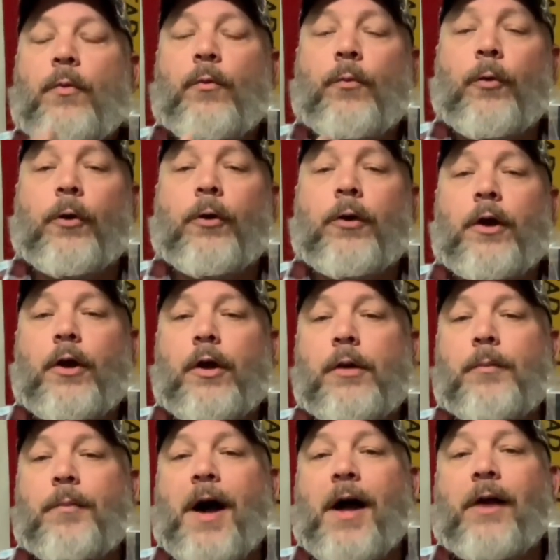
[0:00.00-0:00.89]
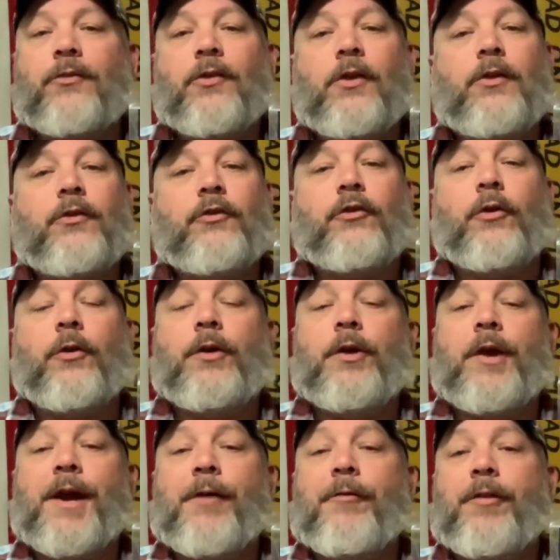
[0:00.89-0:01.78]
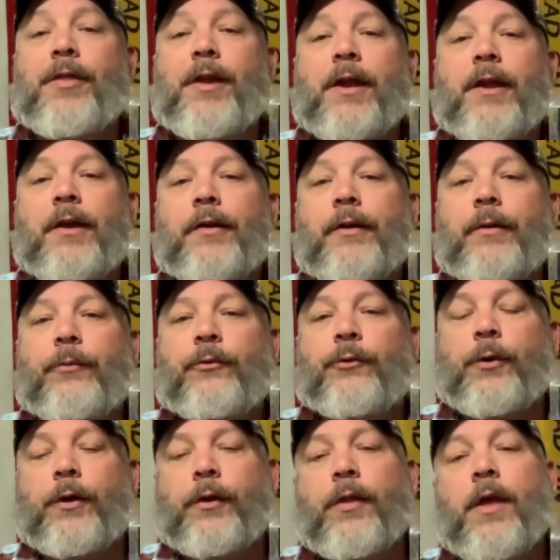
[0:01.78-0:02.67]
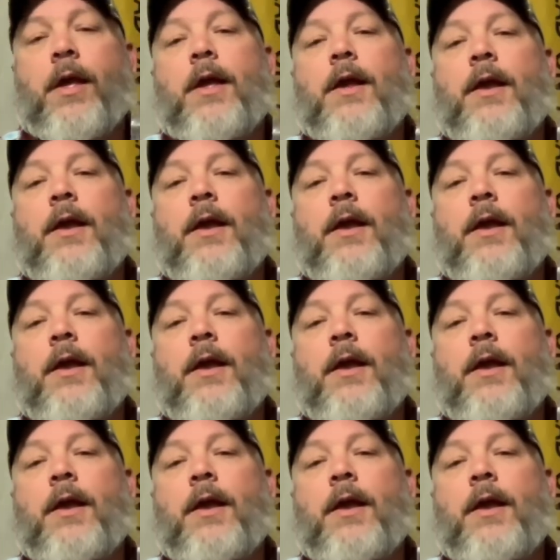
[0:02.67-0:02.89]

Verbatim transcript: we're going to unbox it, show you everything it comes with,